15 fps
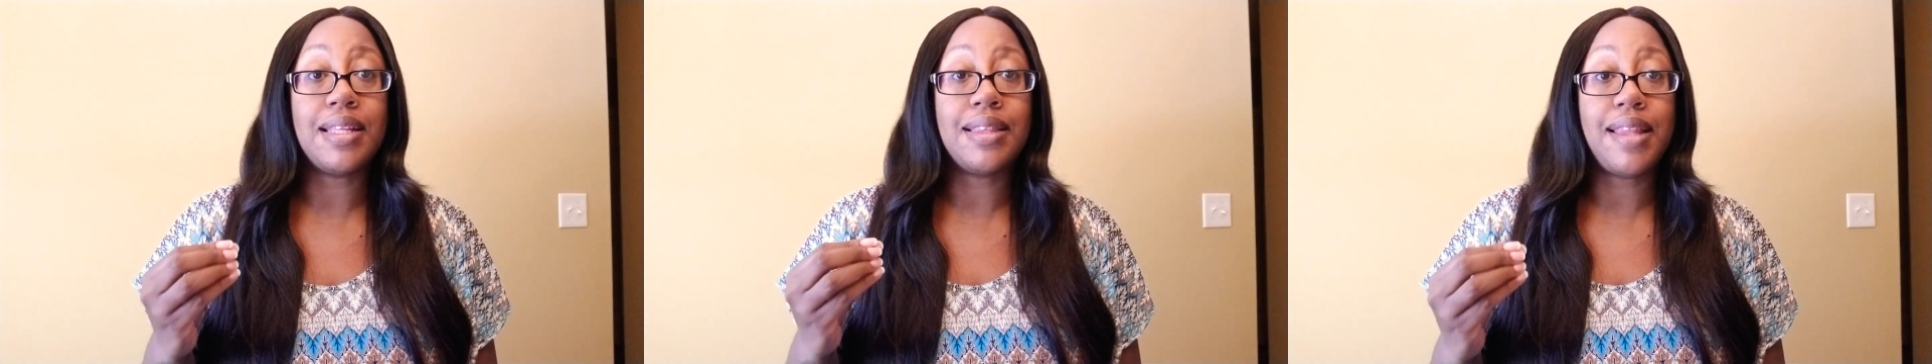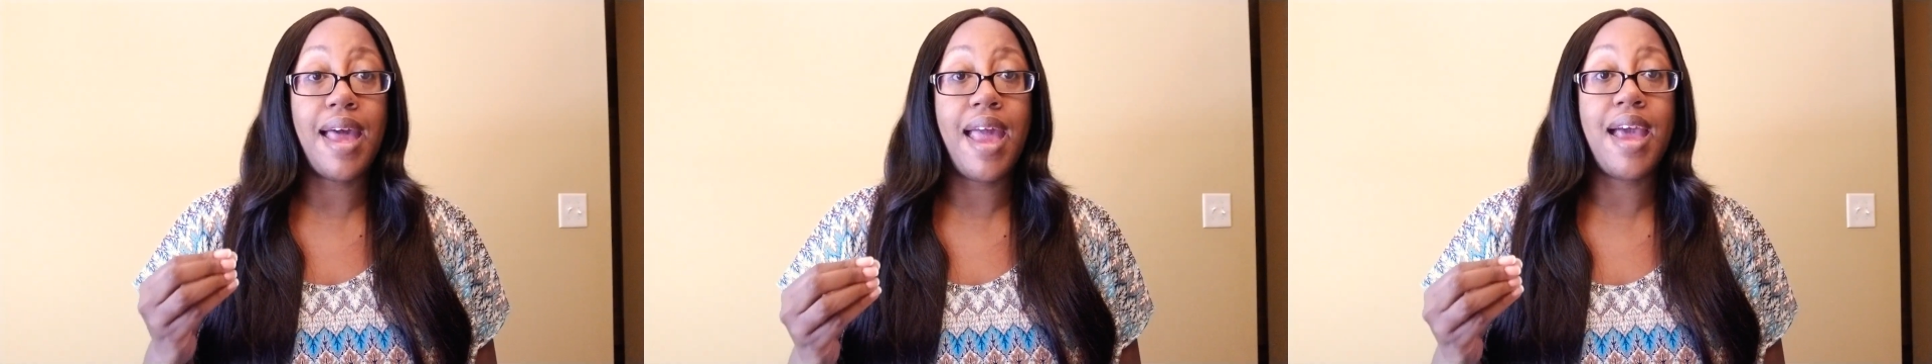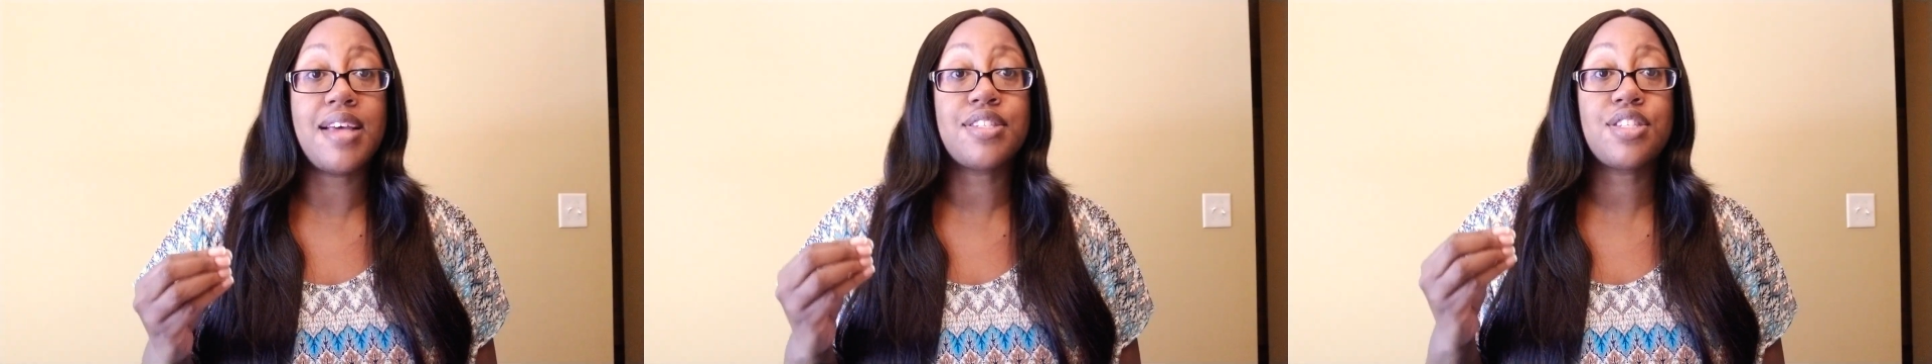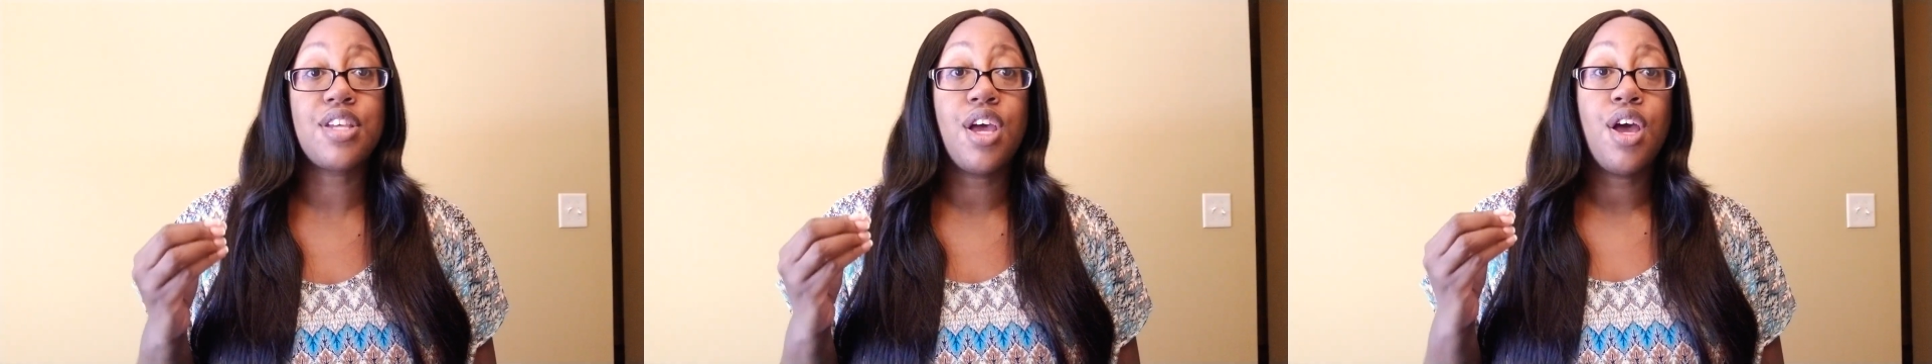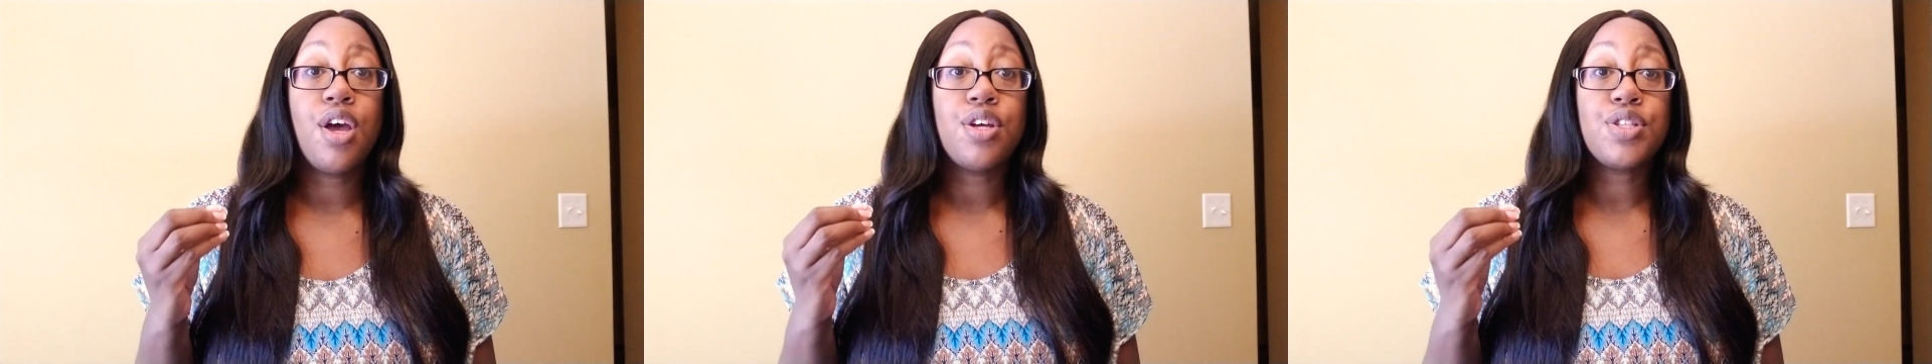last
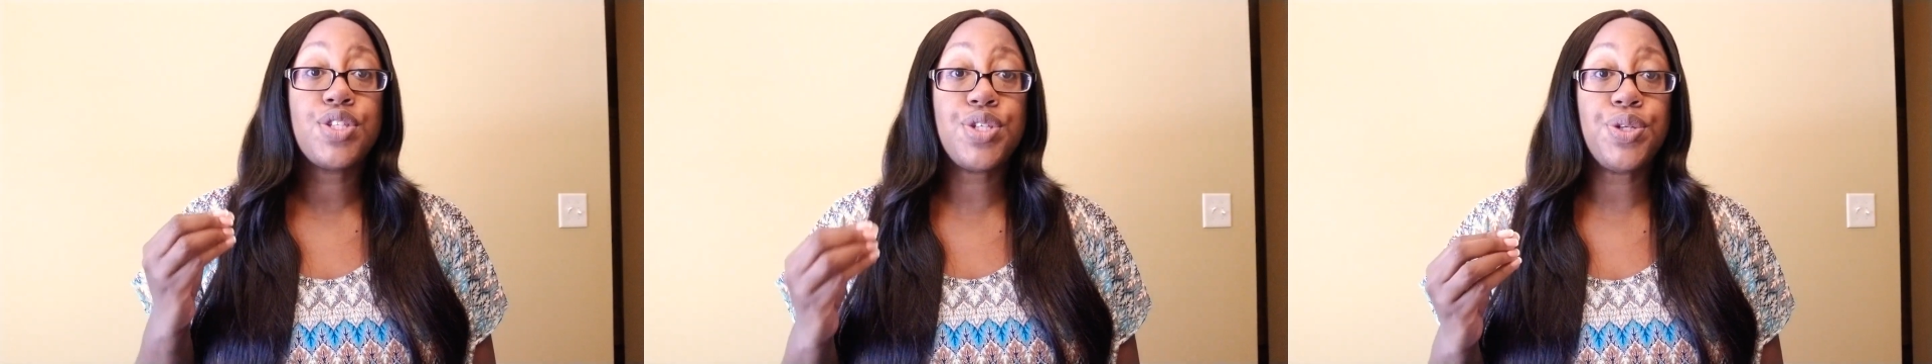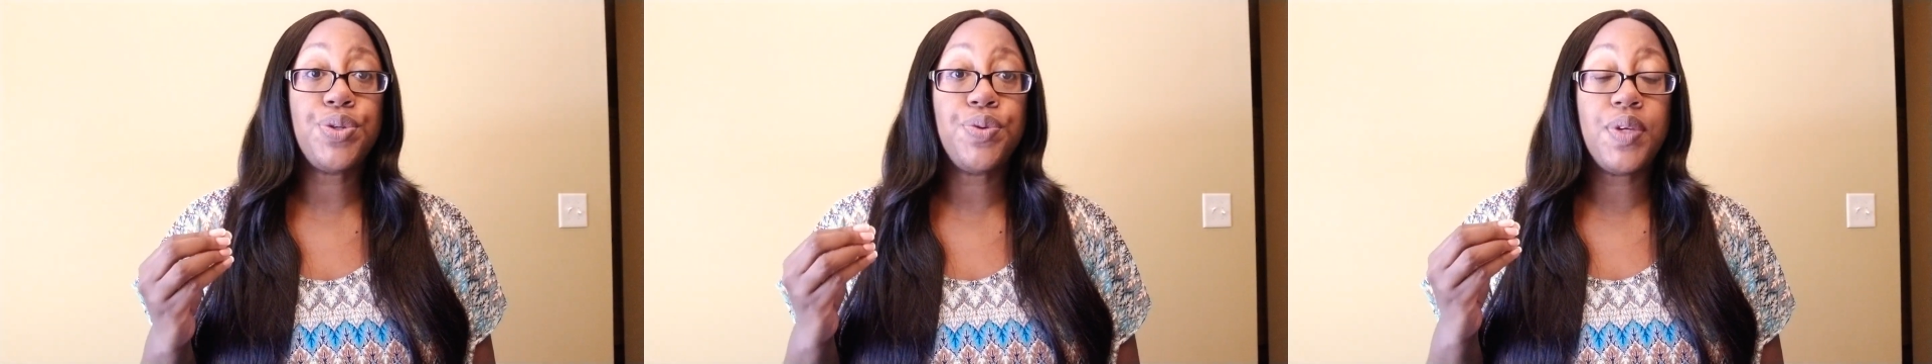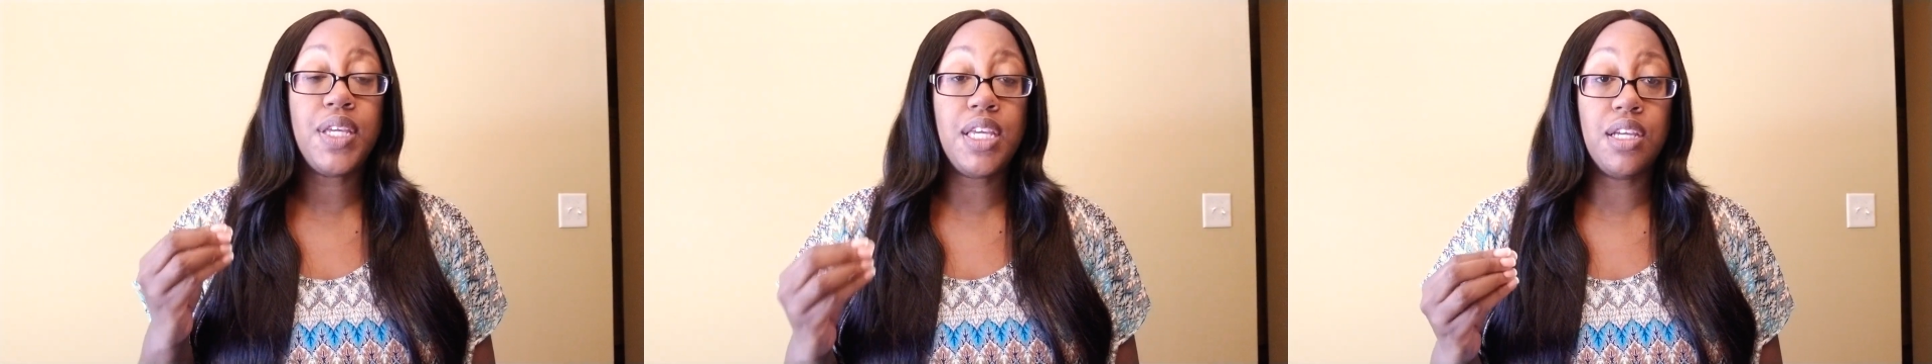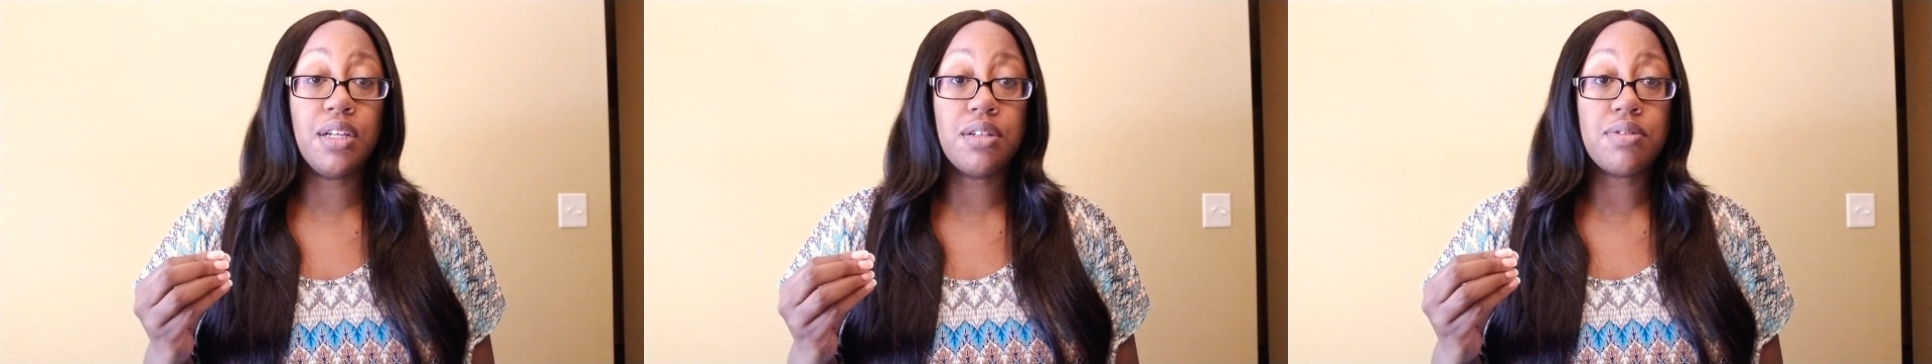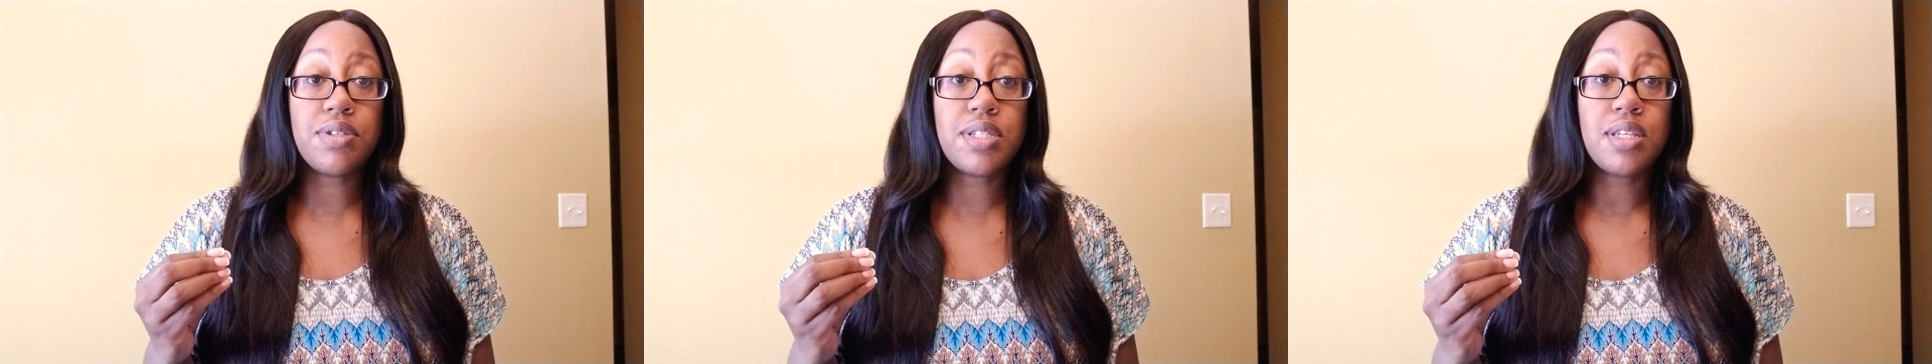2
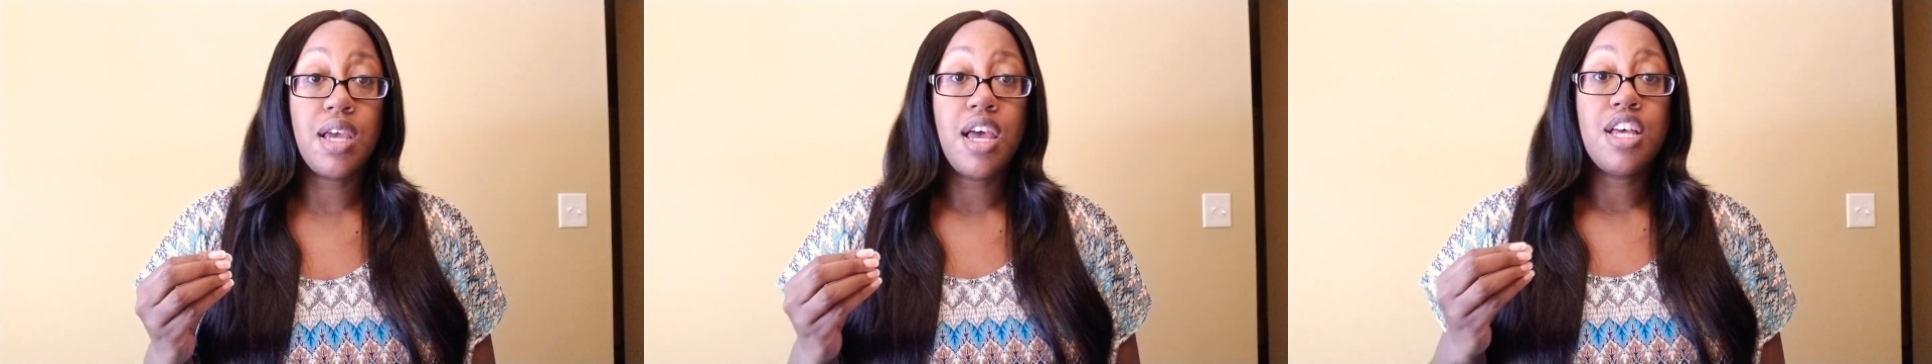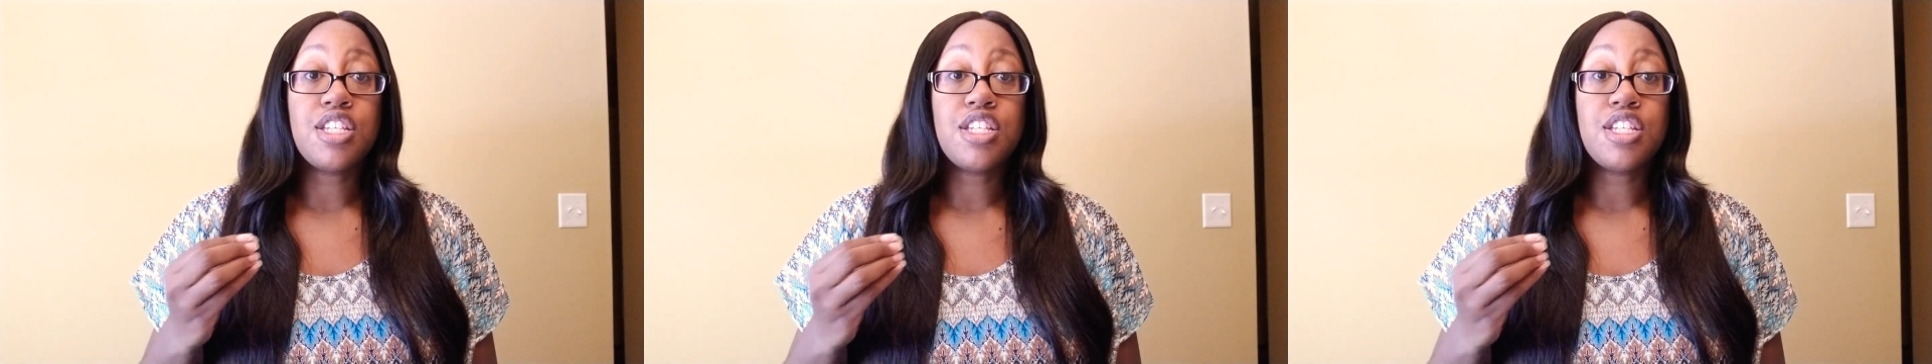years.